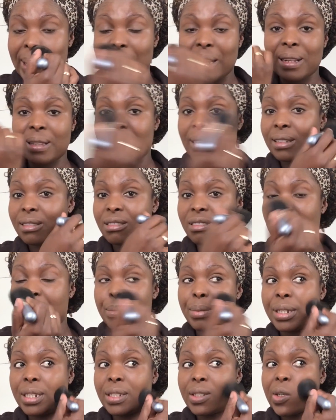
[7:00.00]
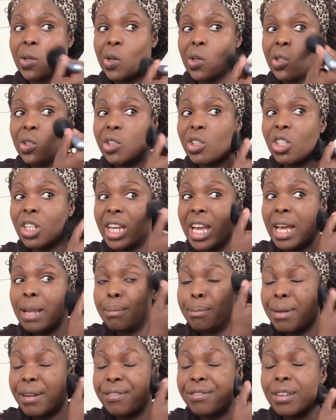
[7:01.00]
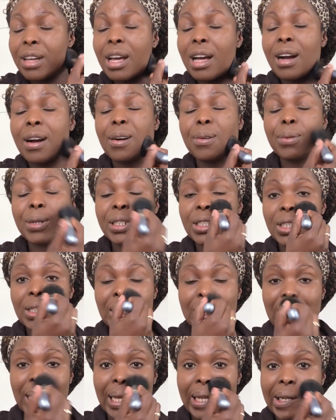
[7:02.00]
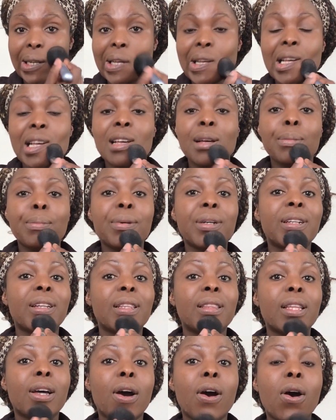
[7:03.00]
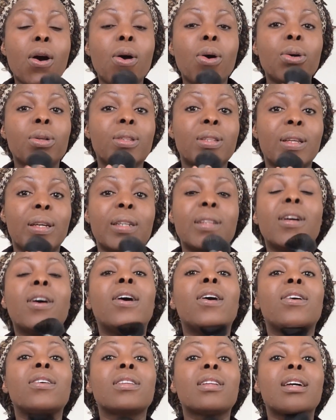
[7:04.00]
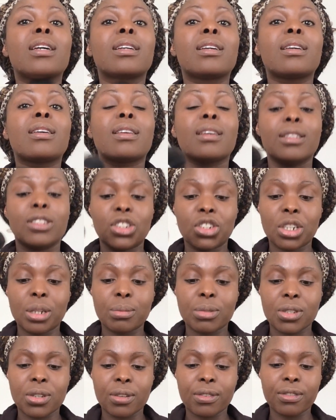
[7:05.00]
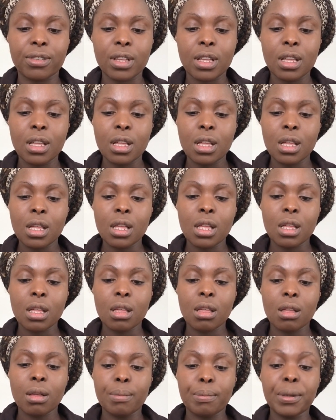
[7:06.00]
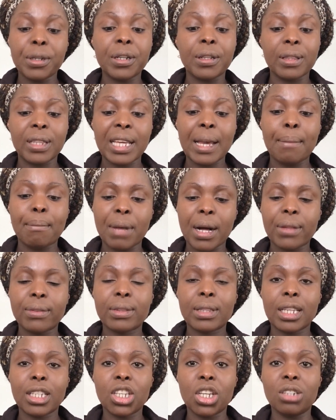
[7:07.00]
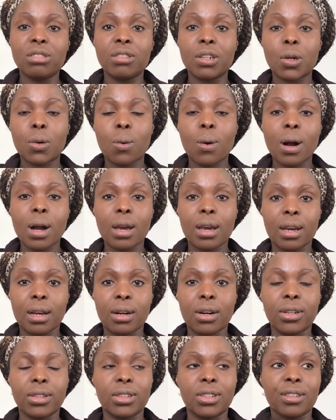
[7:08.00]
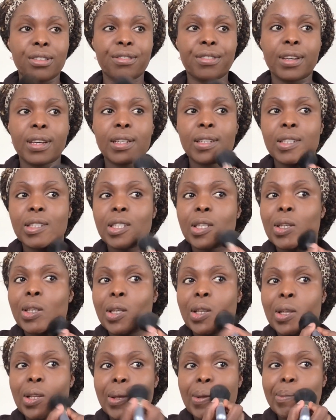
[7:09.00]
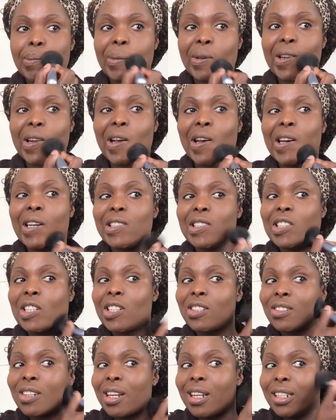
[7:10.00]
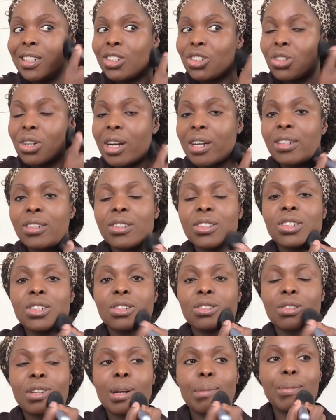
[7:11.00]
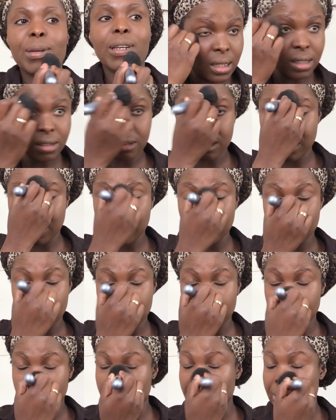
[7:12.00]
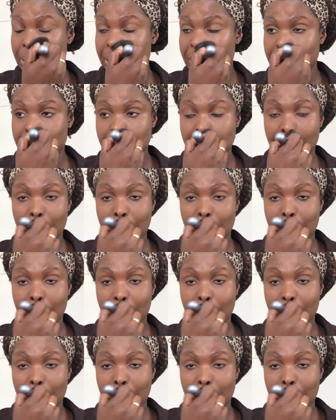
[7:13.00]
other than rubbing it on. You can buff it out when you're done putting the whole thing on, like in terms of putting the amount that you require on your face. But I generally try not to rub it. The reason why we use